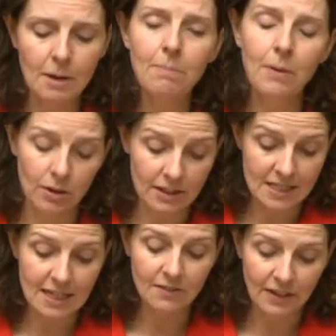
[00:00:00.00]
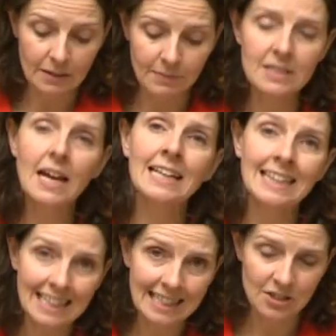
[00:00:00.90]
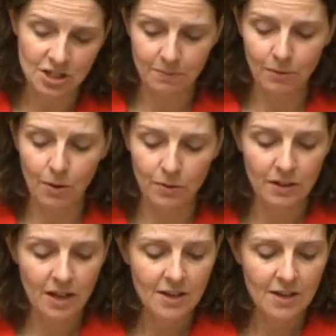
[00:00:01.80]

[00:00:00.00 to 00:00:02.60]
a policy development and leadership role